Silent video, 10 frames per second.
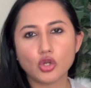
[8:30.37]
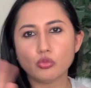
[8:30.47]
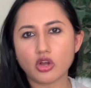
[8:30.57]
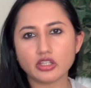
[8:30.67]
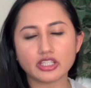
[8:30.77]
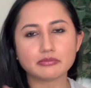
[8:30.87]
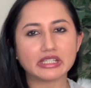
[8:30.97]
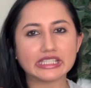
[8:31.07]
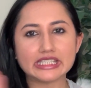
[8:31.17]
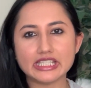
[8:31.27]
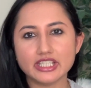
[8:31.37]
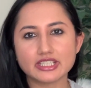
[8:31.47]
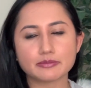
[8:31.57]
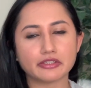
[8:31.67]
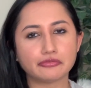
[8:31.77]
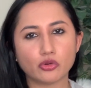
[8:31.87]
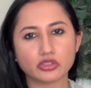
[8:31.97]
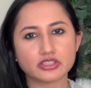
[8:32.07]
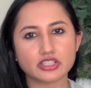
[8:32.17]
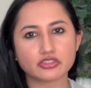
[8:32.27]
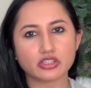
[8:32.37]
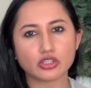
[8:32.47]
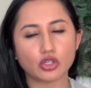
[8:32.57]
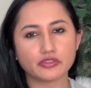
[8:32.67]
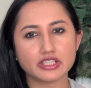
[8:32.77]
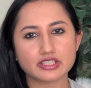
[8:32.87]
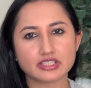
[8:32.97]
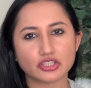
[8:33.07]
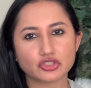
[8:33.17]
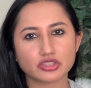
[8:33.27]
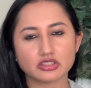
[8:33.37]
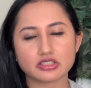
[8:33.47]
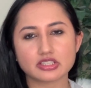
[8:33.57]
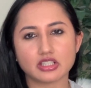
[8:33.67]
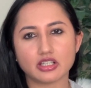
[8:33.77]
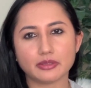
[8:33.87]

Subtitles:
wallet, my keys, my phone, etc., and all of these essentials